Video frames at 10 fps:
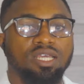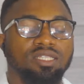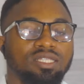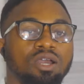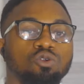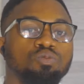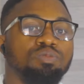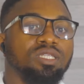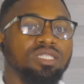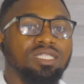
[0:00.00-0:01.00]
There will
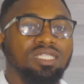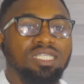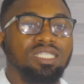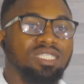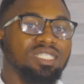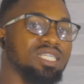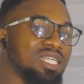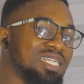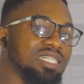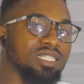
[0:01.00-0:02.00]
be
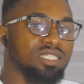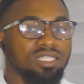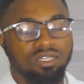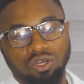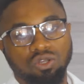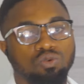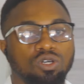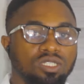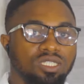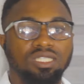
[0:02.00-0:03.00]
dis-ease. In other
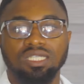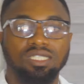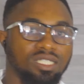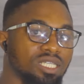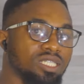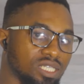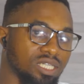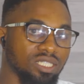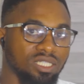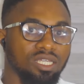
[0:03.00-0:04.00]
words,
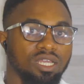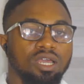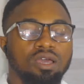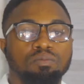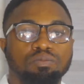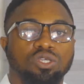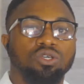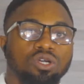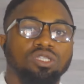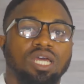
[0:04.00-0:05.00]
diseases.
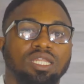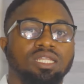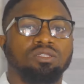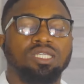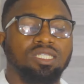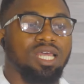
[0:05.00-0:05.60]
And these